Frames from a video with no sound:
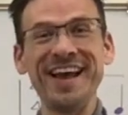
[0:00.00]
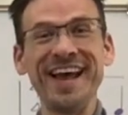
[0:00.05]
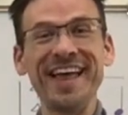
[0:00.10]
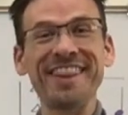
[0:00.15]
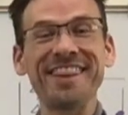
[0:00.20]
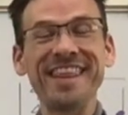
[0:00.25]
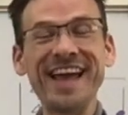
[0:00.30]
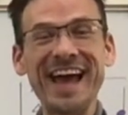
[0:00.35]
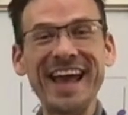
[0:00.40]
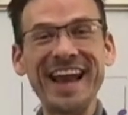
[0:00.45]

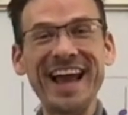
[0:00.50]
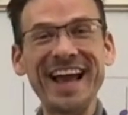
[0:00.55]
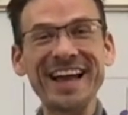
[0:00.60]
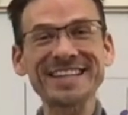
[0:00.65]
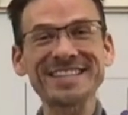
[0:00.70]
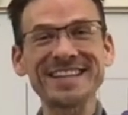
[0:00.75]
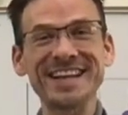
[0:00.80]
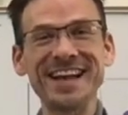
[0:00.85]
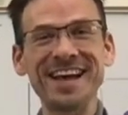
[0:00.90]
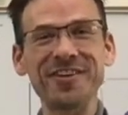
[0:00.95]
that
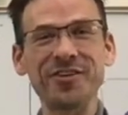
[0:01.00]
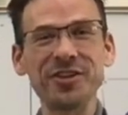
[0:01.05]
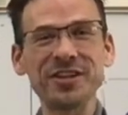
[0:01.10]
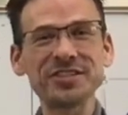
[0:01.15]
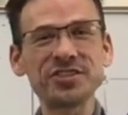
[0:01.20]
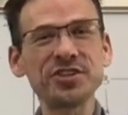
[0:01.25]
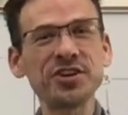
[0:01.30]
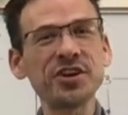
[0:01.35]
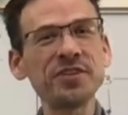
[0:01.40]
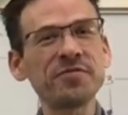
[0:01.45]
accidental is
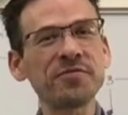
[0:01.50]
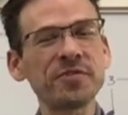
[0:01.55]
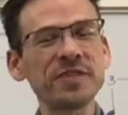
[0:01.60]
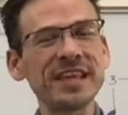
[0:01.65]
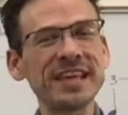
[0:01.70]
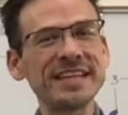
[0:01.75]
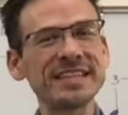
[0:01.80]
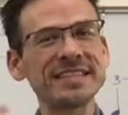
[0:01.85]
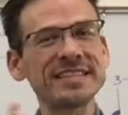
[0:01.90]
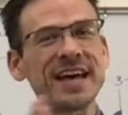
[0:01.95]
good for the
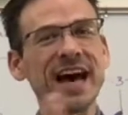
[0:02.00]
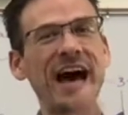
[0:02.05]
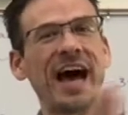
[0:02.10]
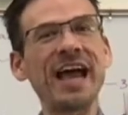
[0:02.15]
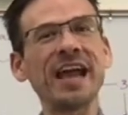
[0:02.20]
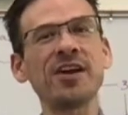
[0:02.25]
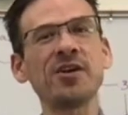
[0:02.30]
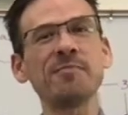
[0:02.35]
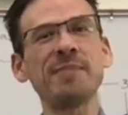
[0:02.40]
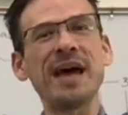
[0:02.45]

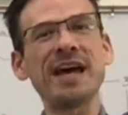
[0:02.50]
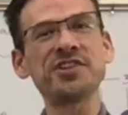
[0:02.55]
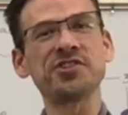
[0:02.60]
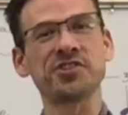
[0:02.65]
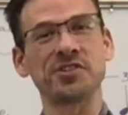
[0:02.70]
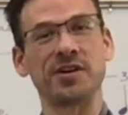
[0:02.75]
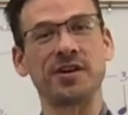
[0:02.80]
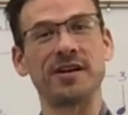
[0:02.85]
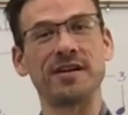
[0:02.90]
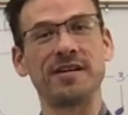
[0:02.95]
entire
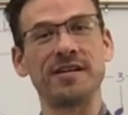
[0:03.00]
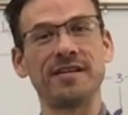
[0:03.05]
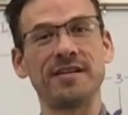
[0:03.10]
measure.